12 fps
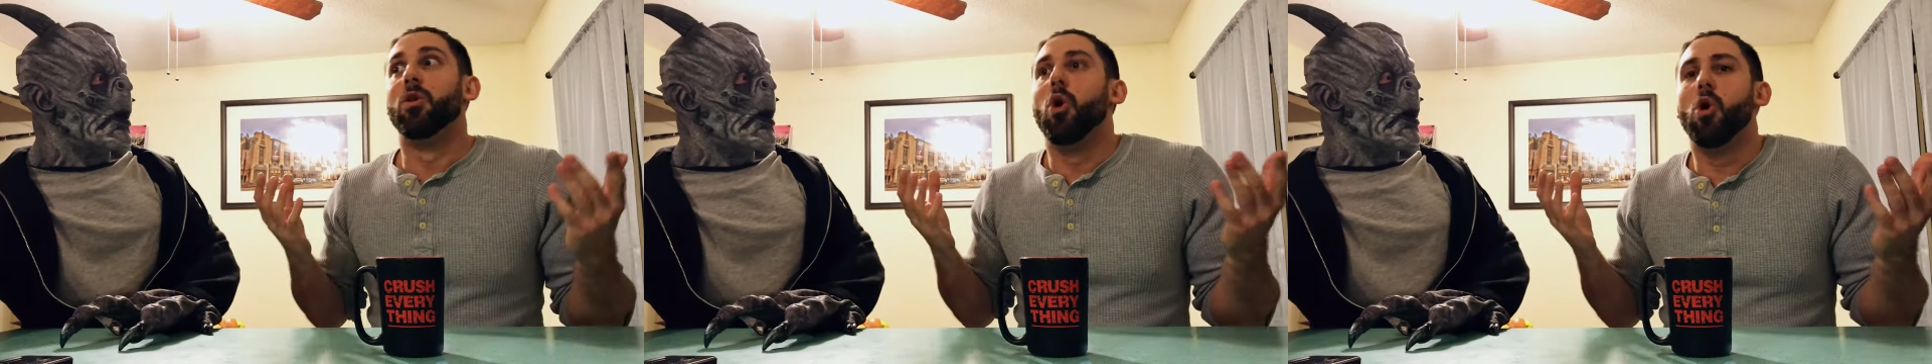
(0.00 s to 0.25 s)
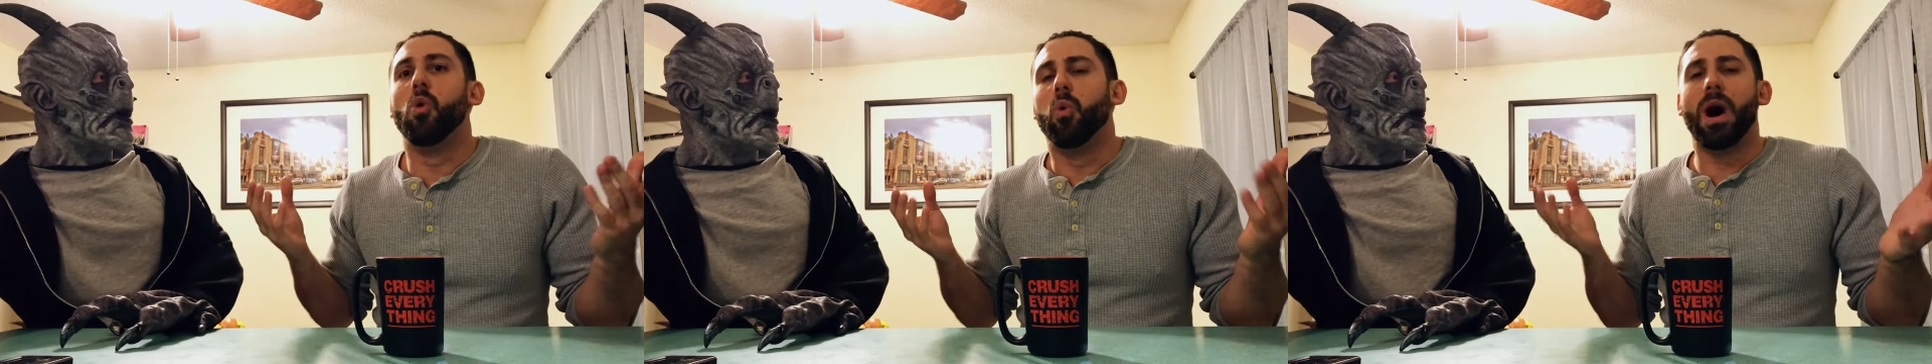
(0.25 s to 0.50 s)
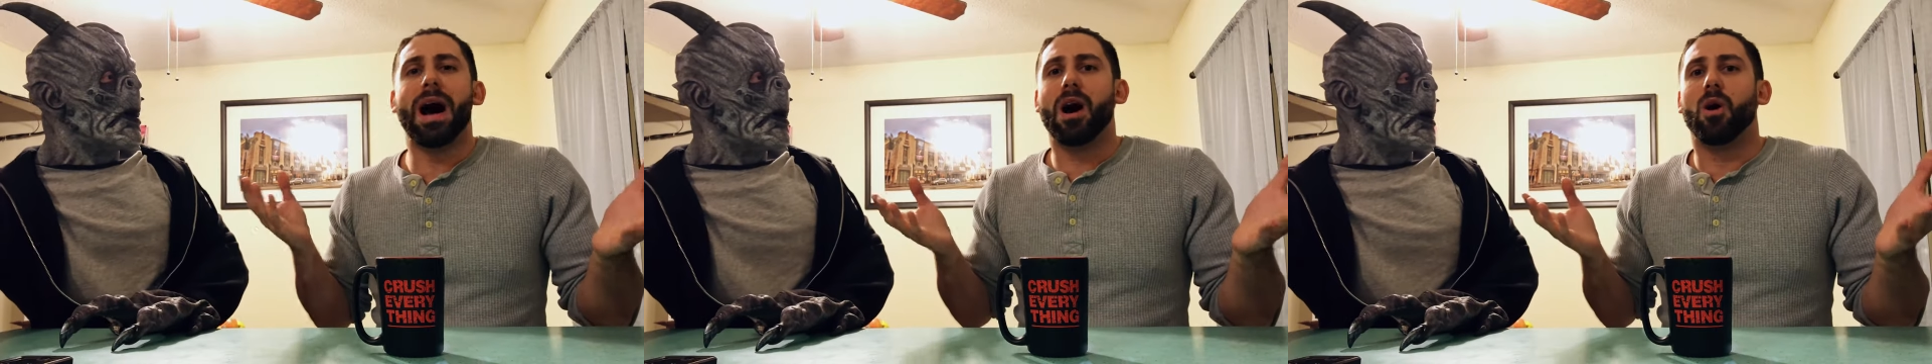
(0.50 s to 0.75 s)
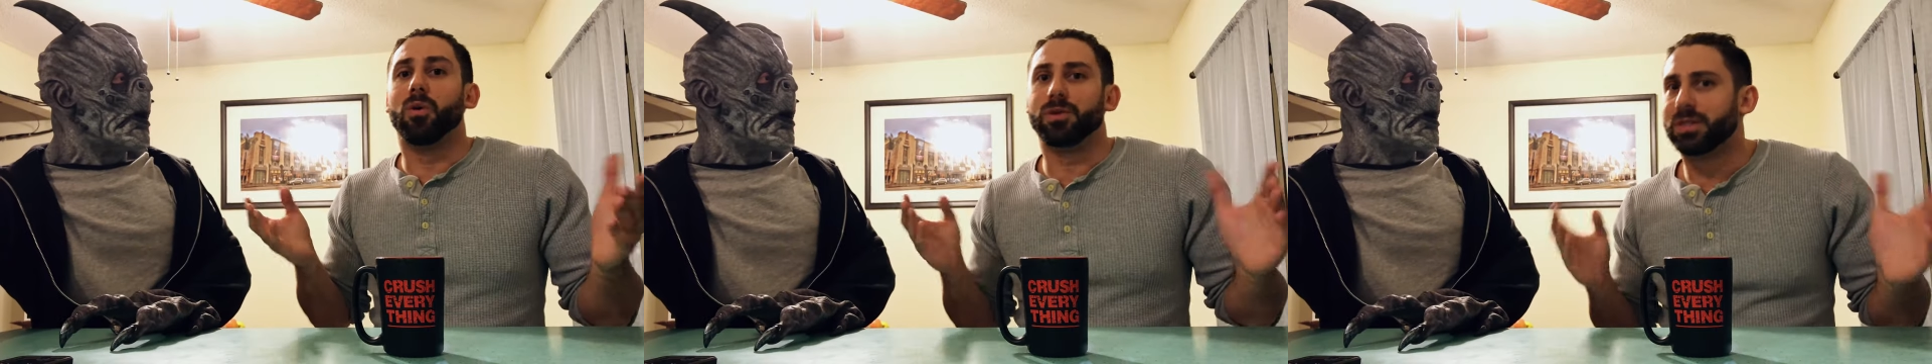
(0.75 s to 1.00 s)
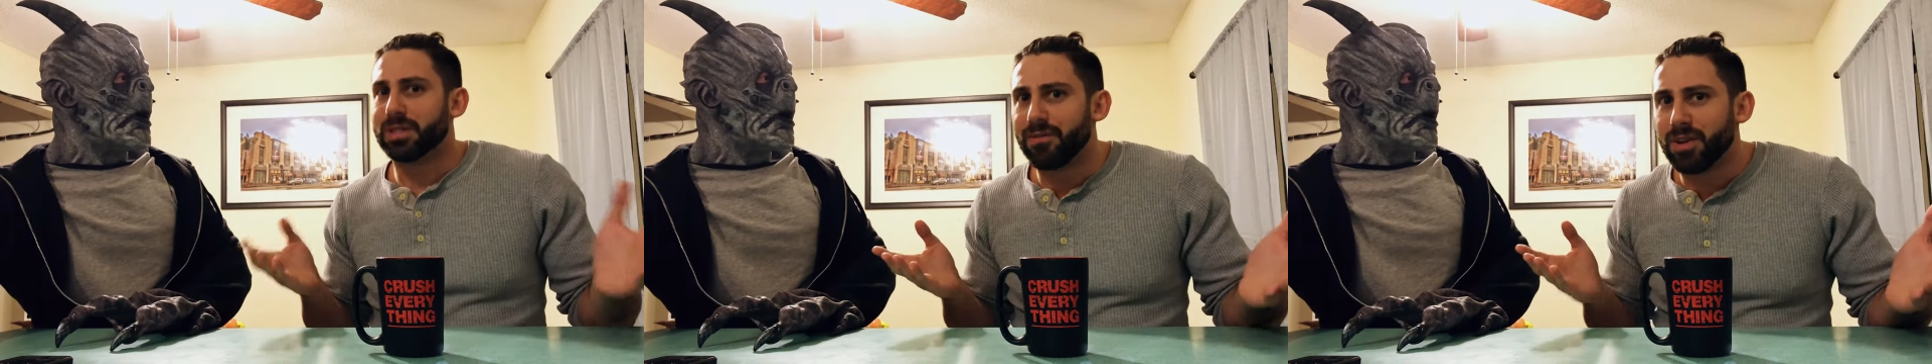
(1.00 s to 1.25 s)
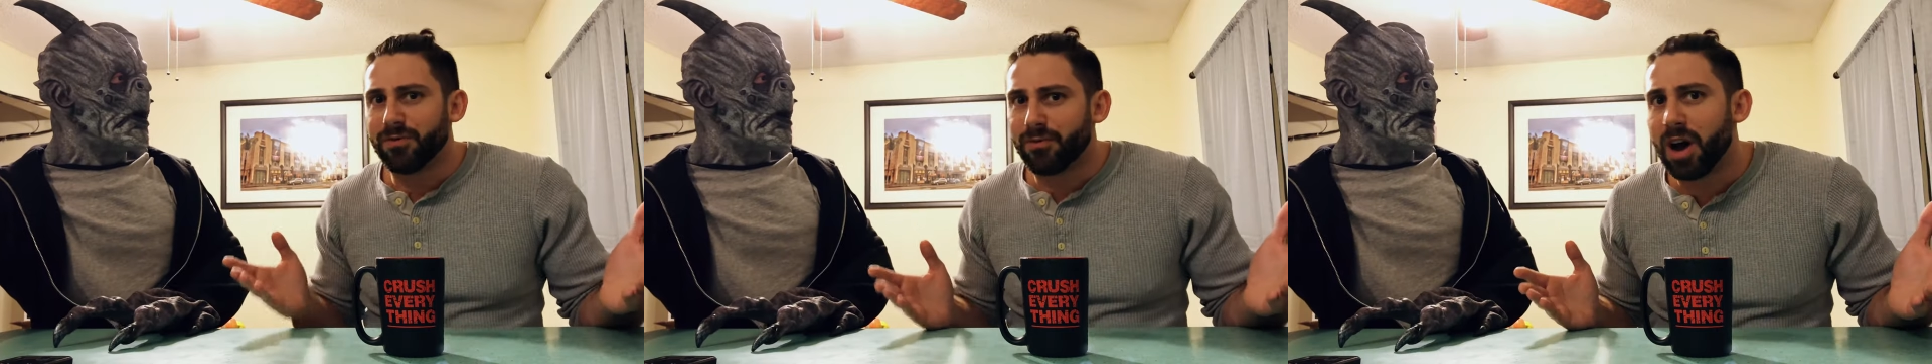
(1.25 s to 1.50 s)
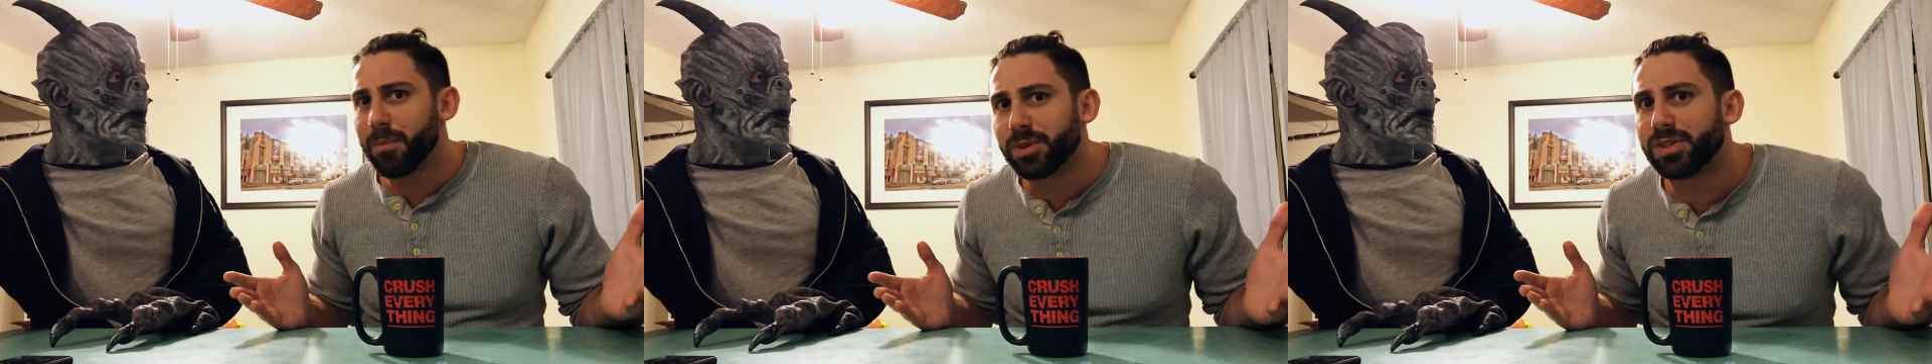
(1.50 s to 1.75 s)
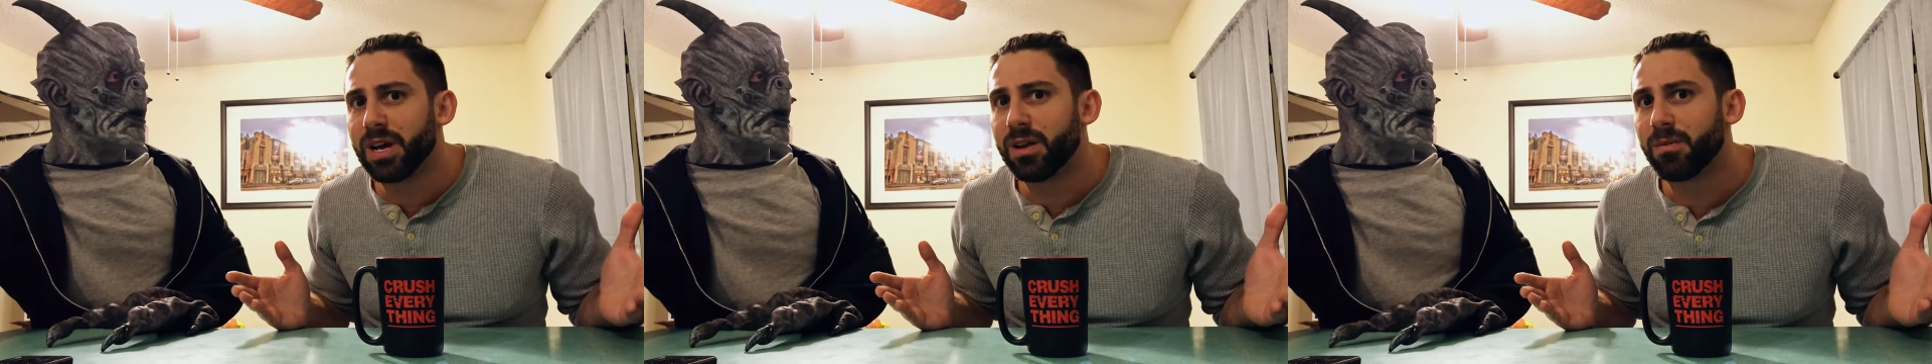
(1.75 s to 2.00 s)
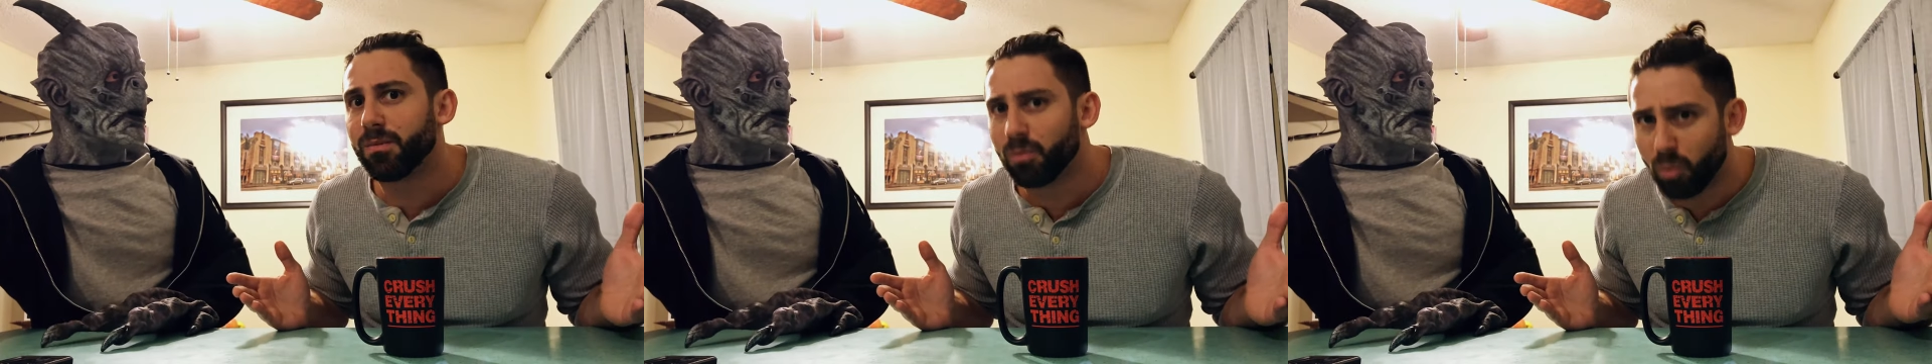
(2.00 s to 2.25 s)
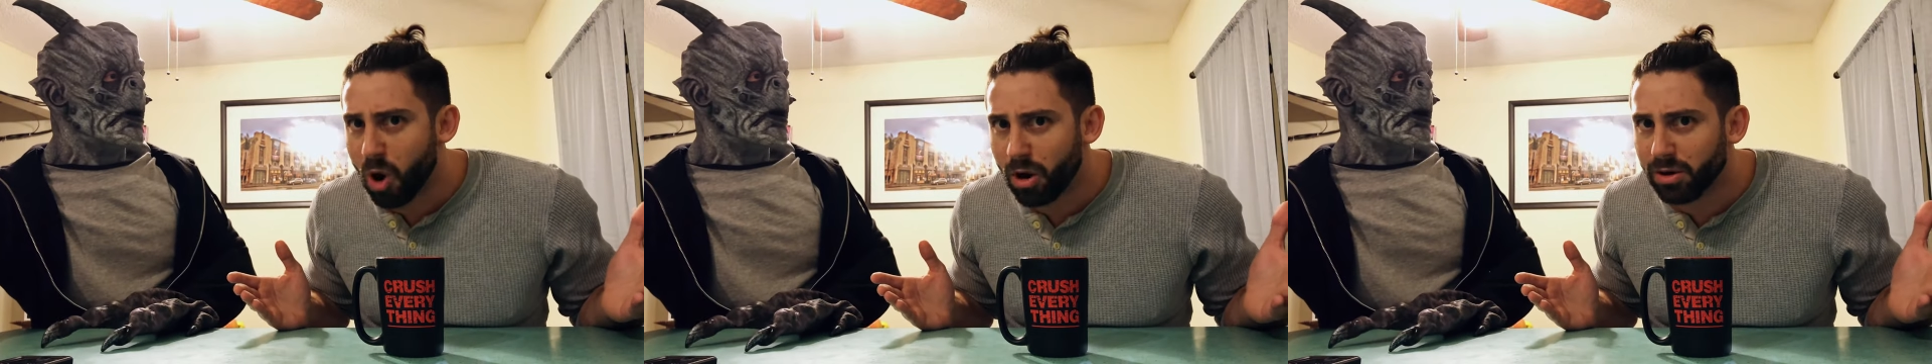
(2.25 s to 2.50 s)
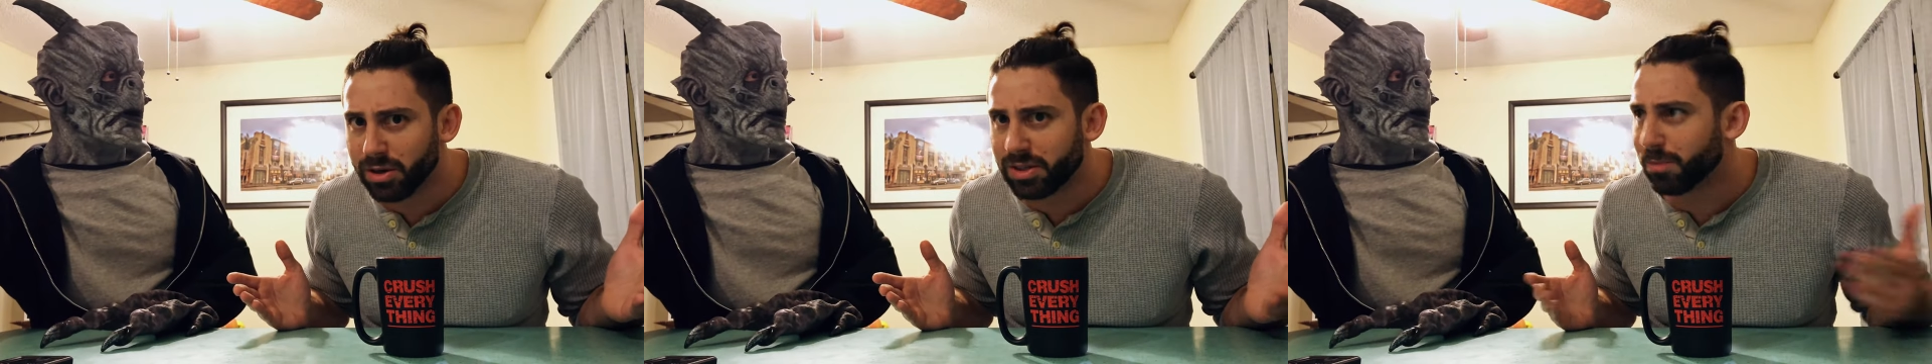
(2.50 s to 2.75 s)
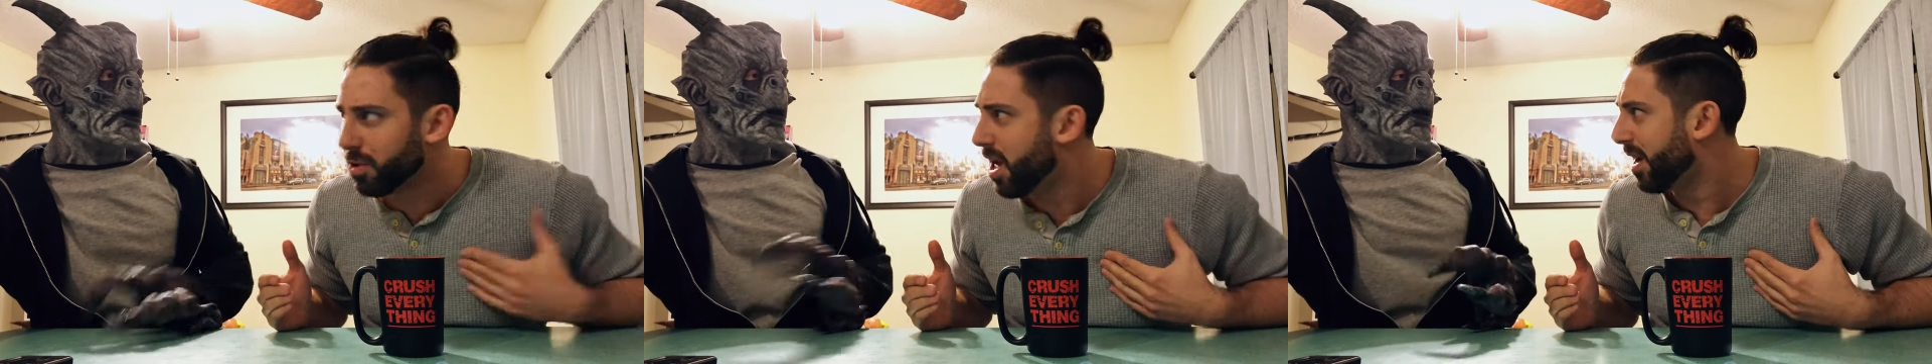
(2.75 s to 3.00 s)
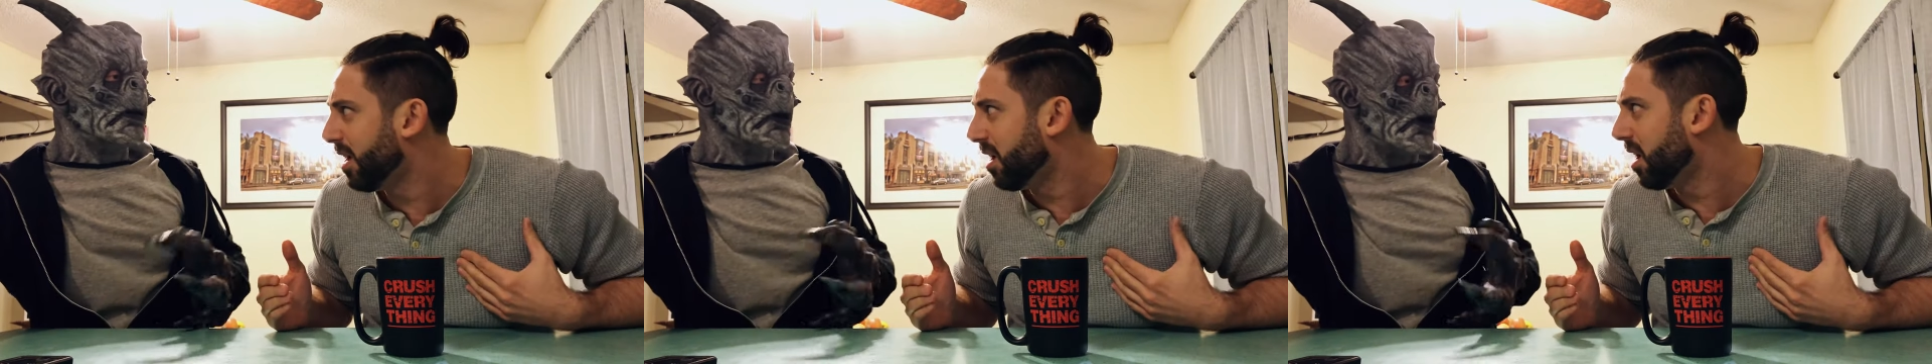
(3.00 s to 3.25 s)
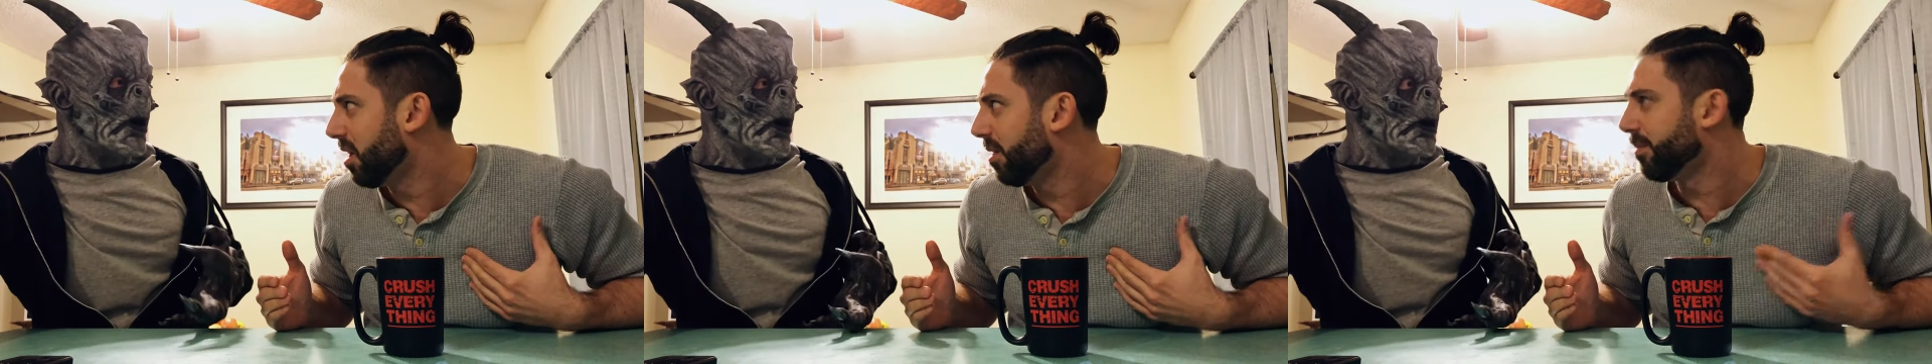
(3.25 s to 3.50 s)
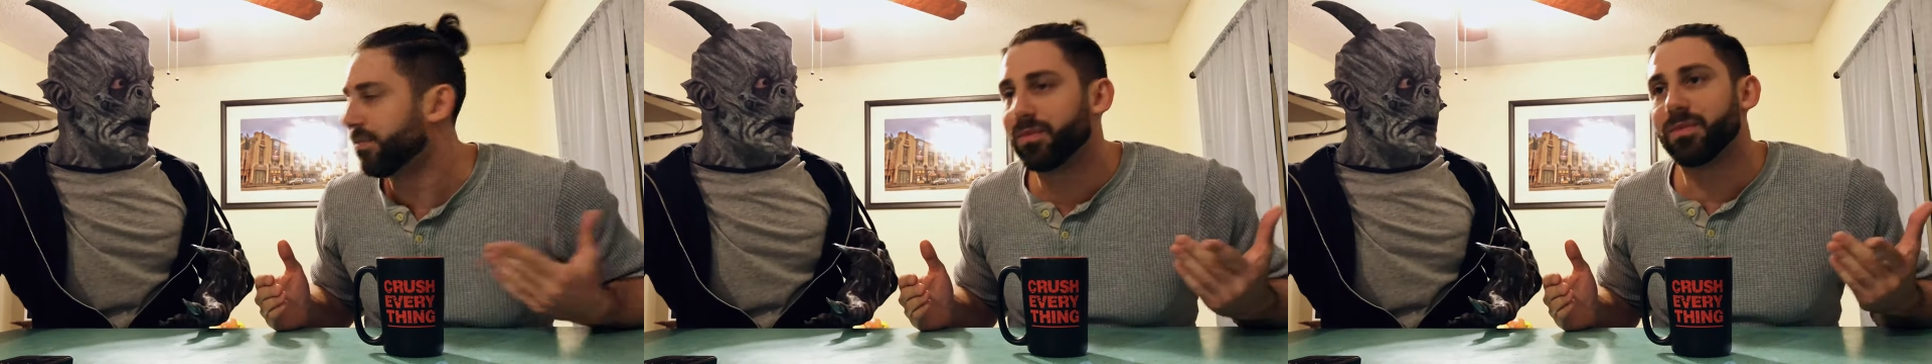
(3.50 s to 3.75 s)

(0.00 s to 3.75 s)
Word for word: oh wow, 75% water is the planet? And they die.